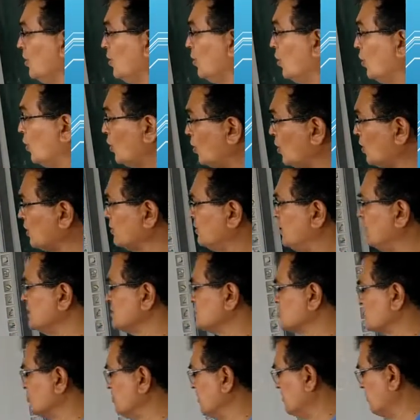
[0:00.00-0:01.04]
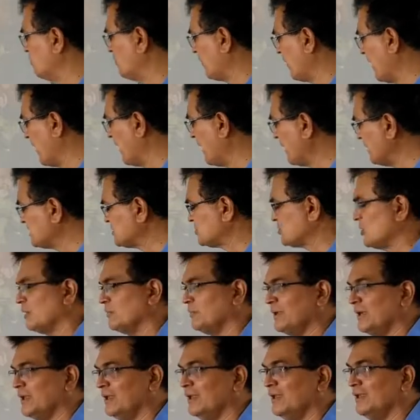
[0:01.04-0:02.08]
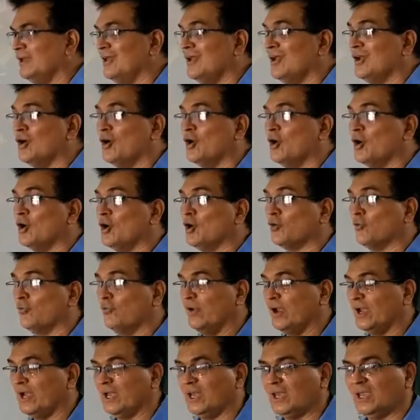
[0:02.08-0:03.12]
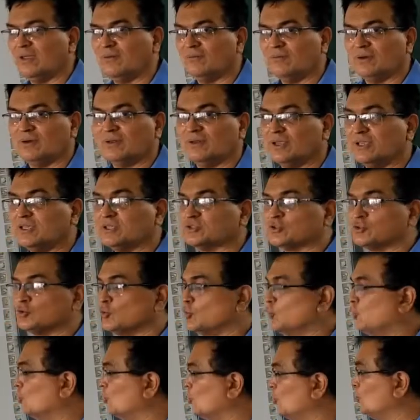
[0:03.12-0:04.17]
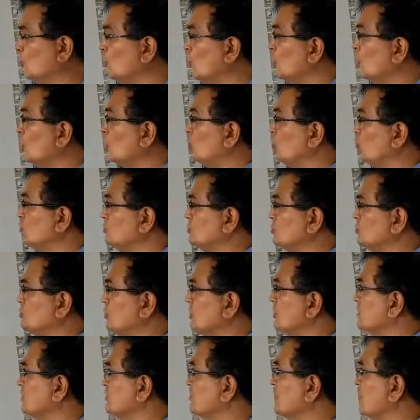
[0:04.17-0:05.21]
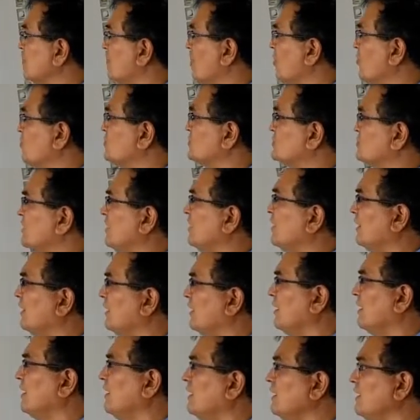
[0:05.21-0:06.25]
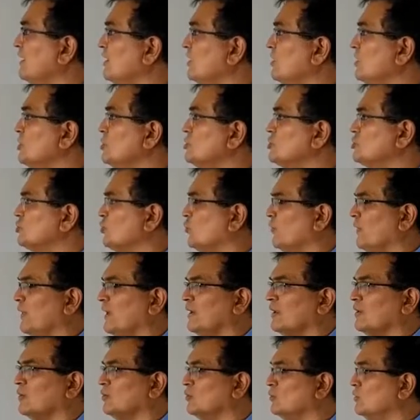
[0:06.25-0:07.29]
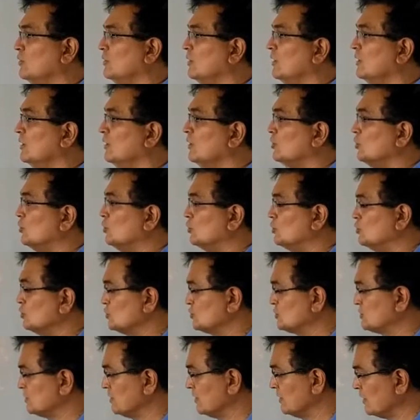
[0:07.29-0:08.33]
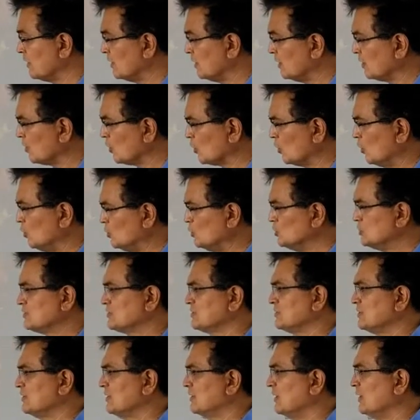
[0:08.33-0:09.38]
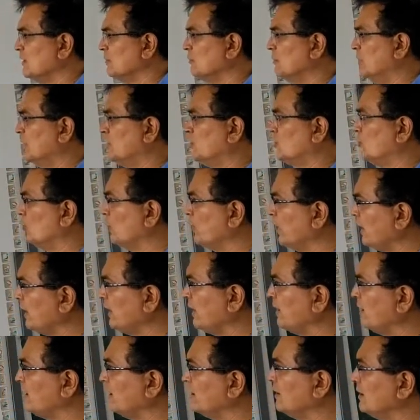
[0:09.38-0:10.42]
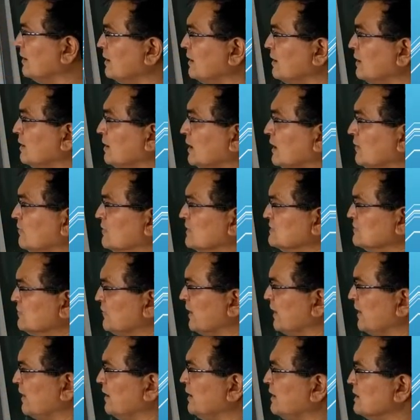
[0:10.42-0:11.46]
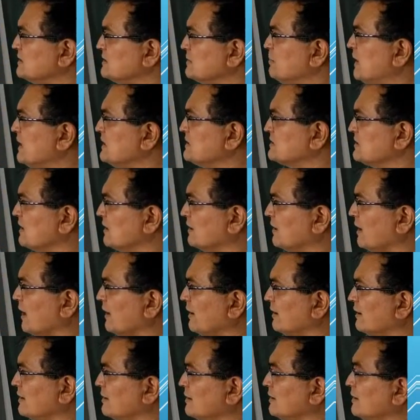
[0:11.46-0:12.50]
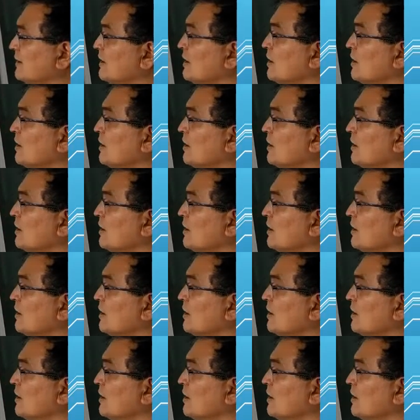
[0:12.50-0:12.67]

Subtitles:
or there is to be bride ceremony, or whenever he used to go to church on Sunday, he used to wear those clothes. But today he was wearing his best attire,